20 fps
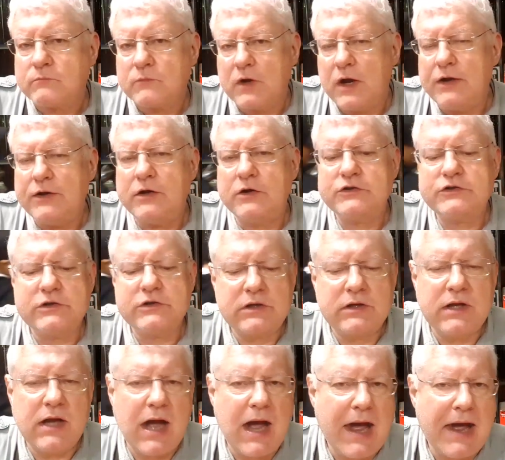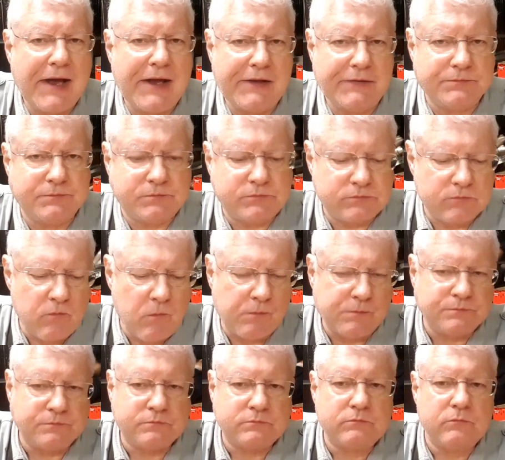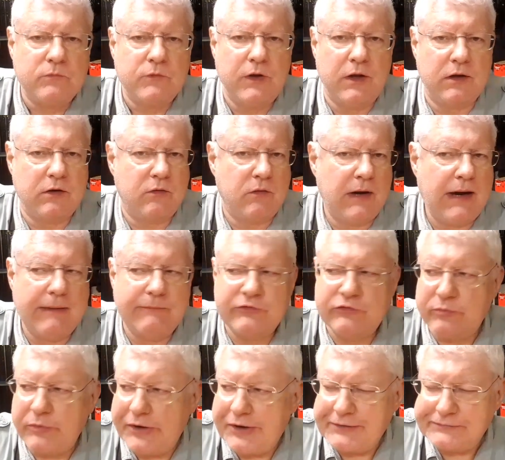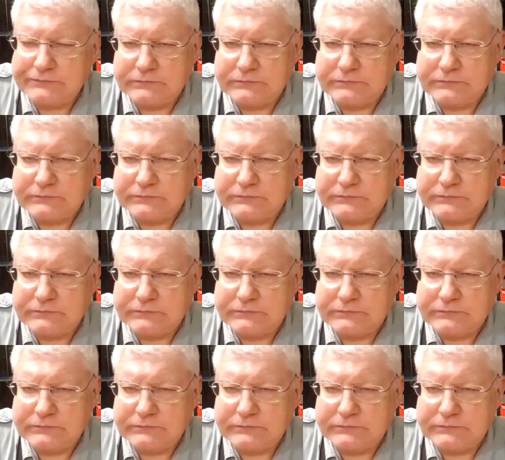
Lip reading: And there's a guy that grabs me.